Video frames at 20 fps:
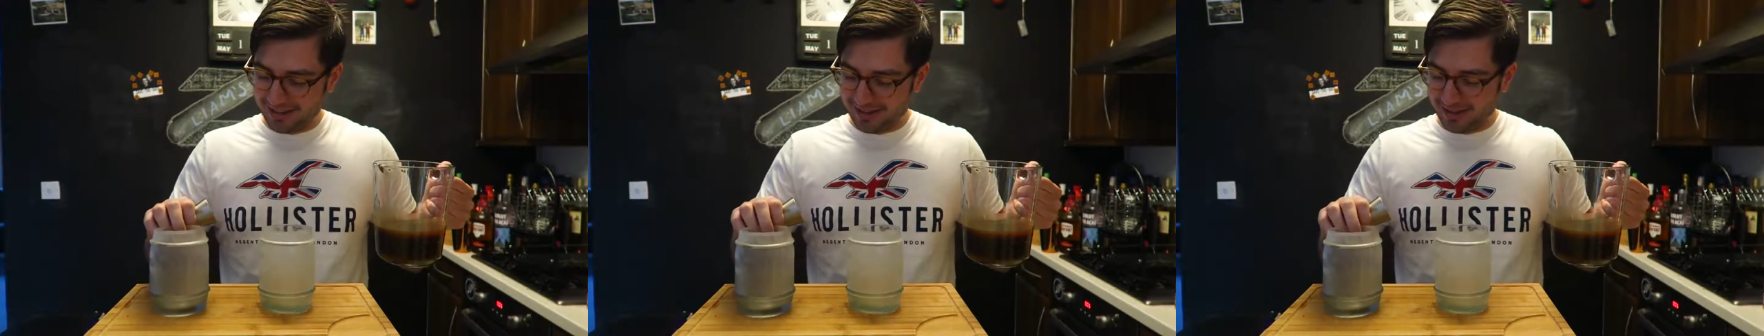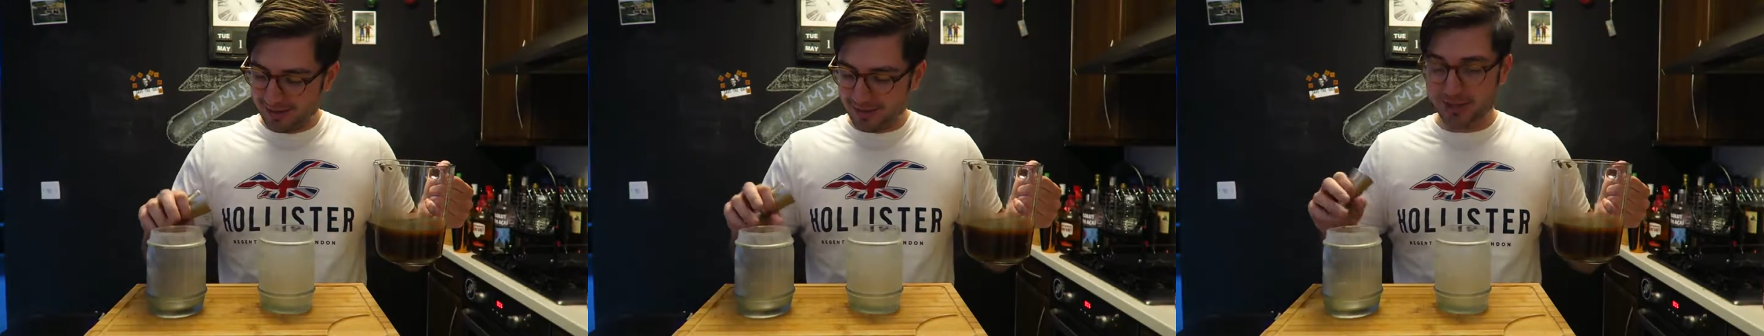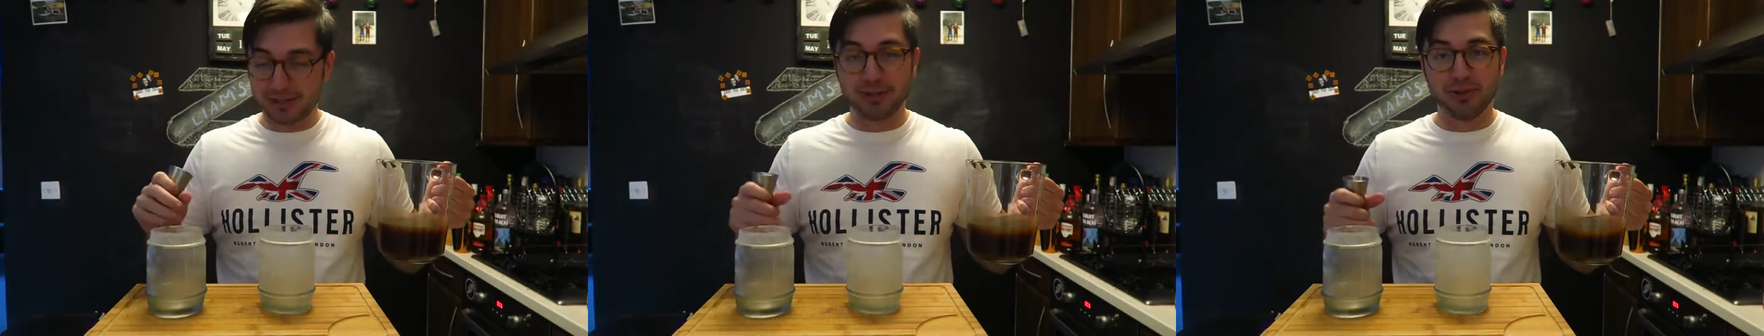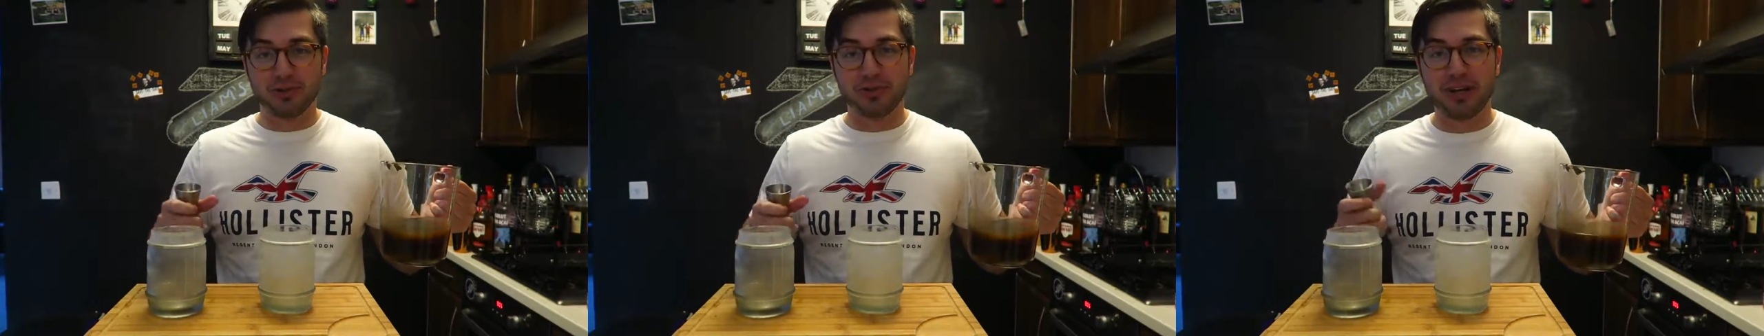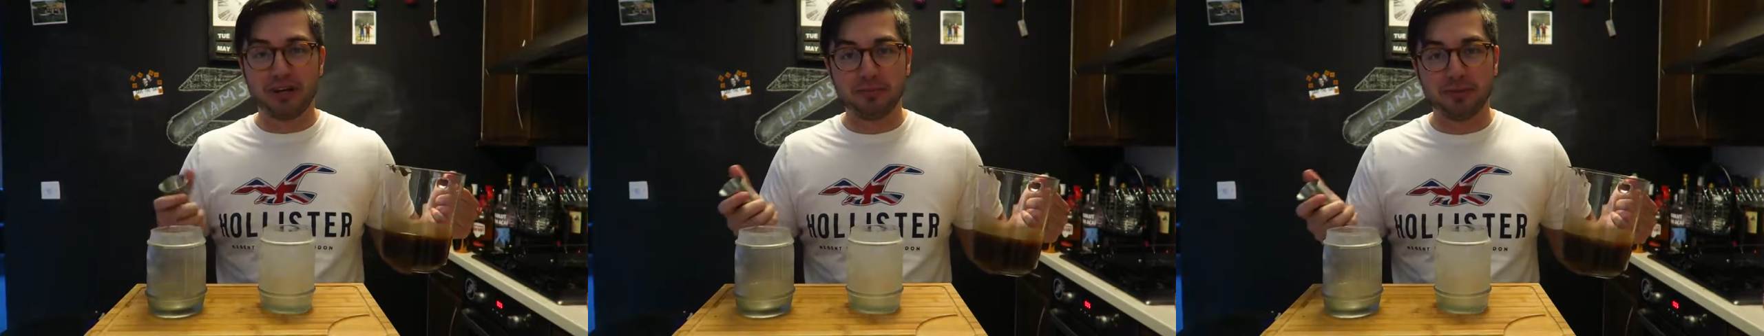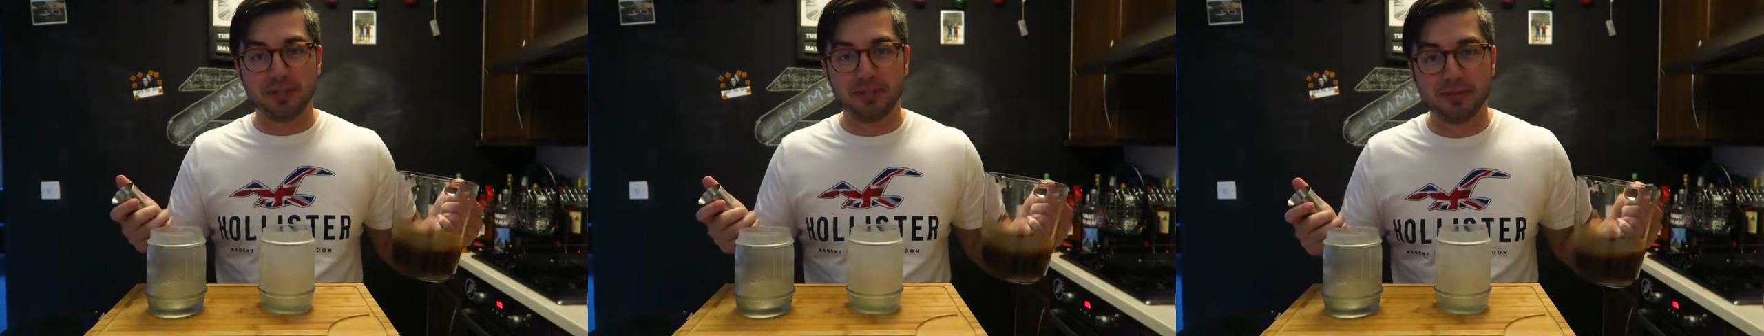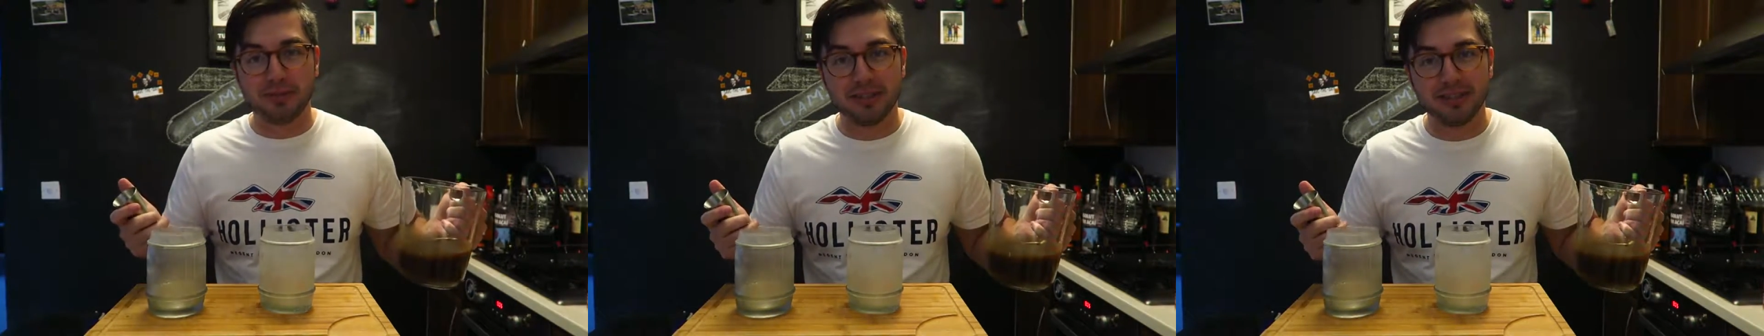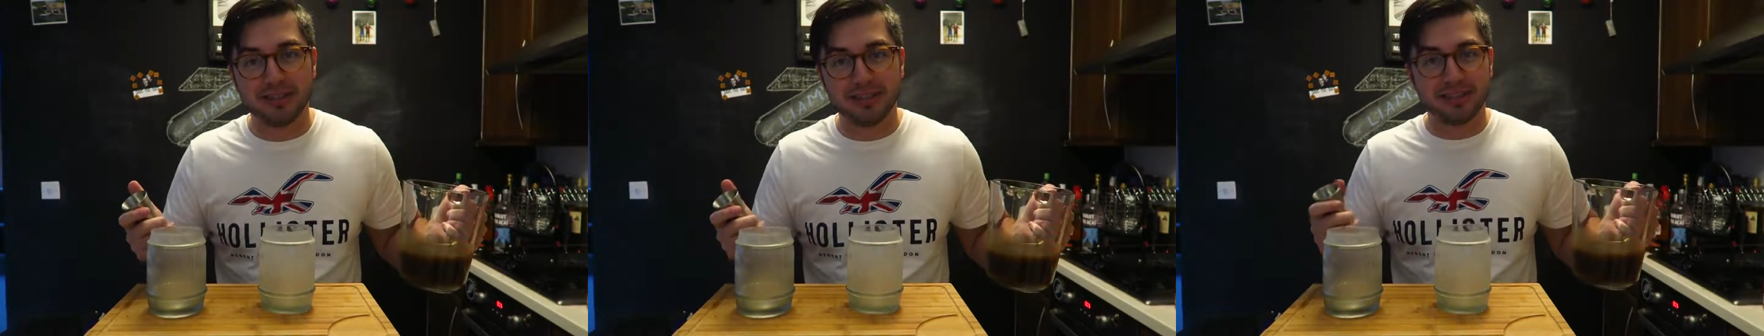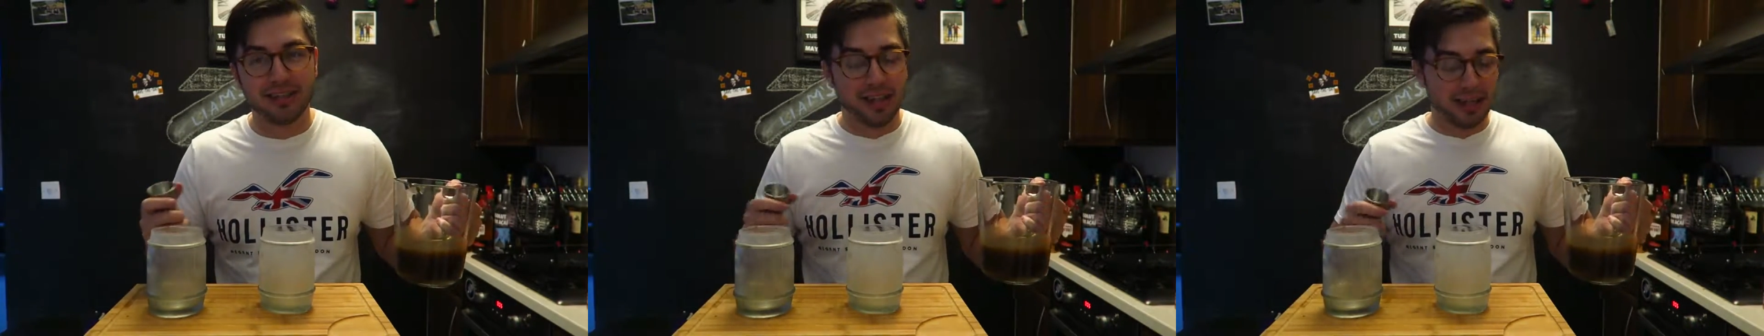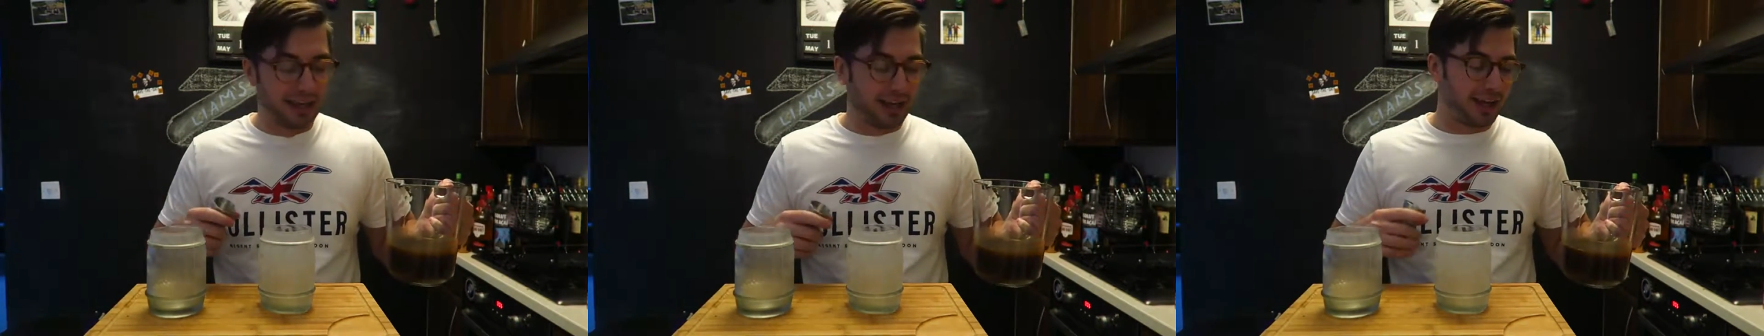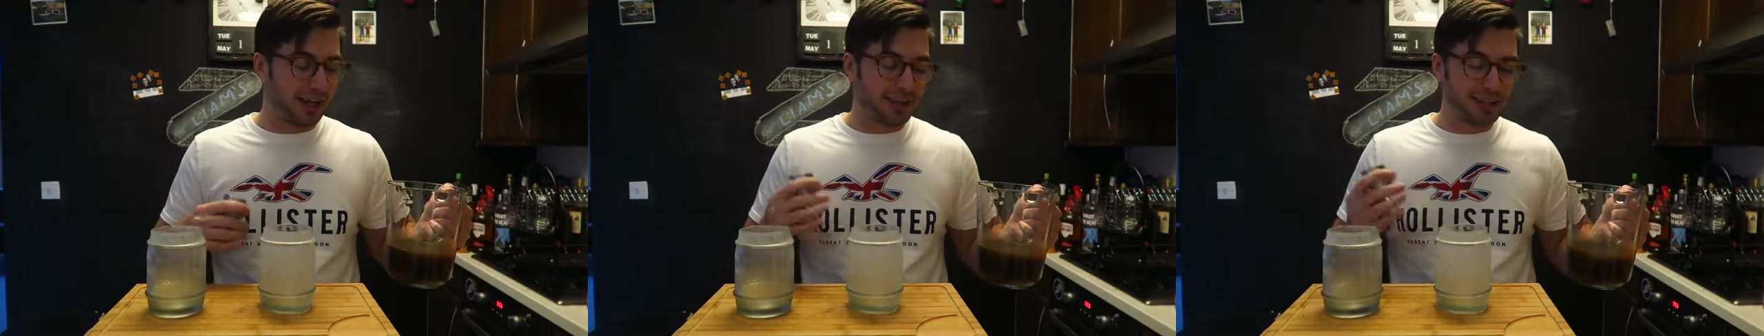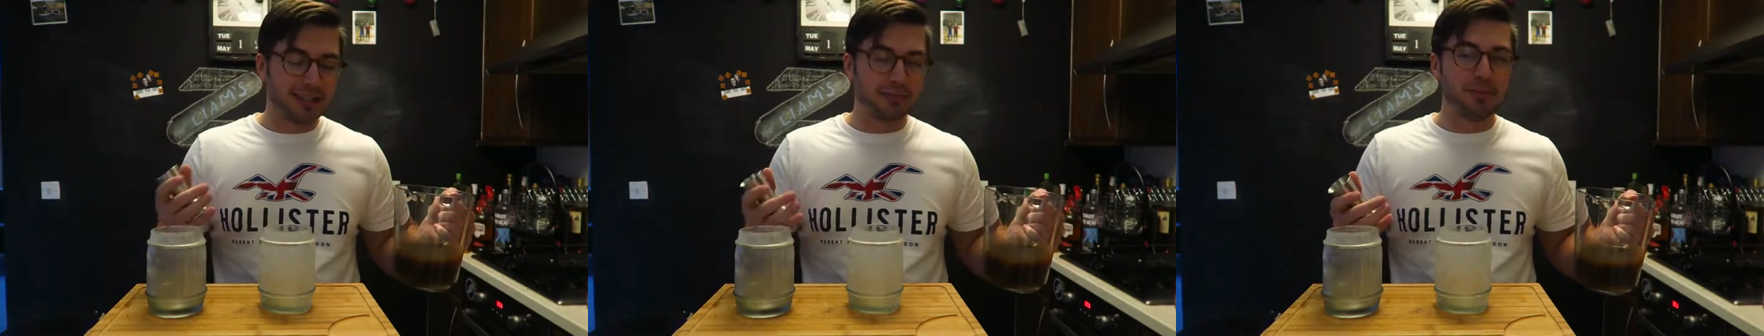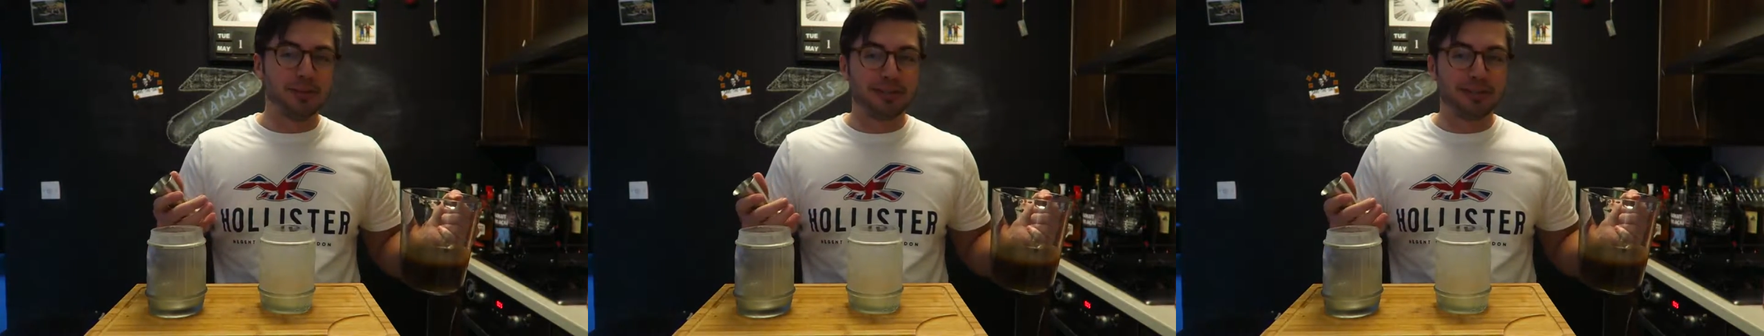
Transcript: I still try butterbeer. I think it's